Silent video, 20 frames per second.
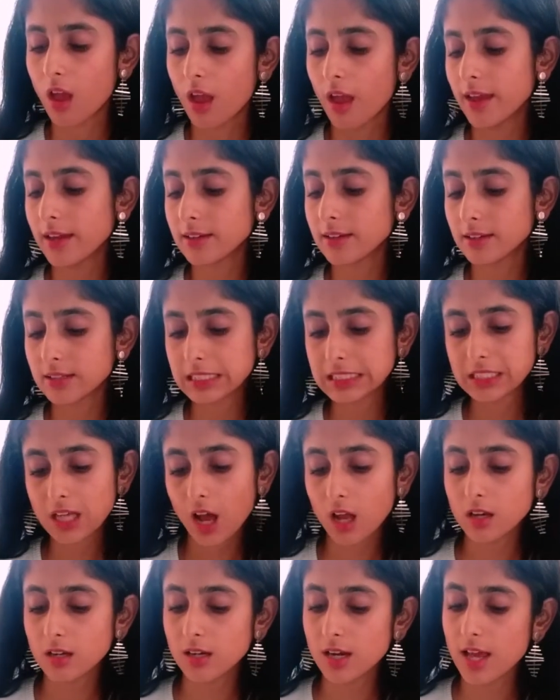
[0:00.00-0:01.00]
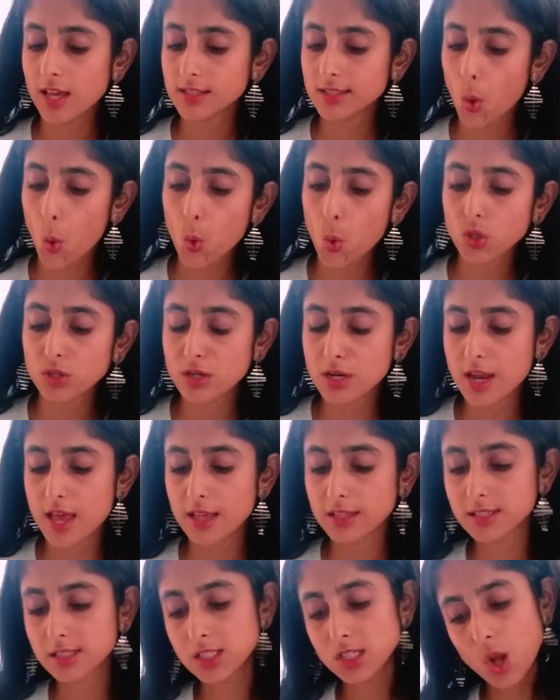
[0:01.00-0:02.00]
It is colorless,
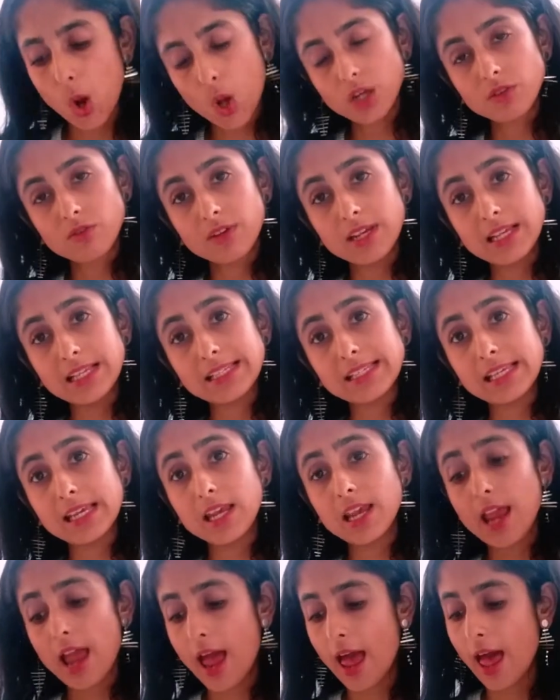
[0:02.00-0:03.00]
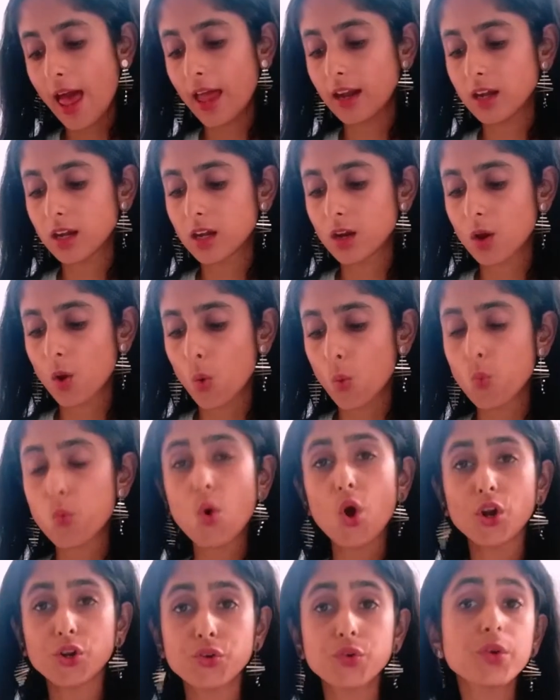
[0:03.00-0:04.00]
odorless, non-greasy and
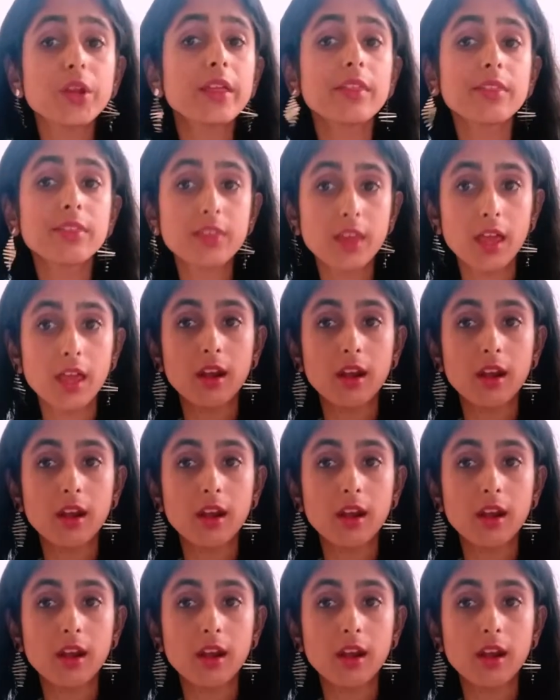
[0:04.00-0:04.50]
watery thin.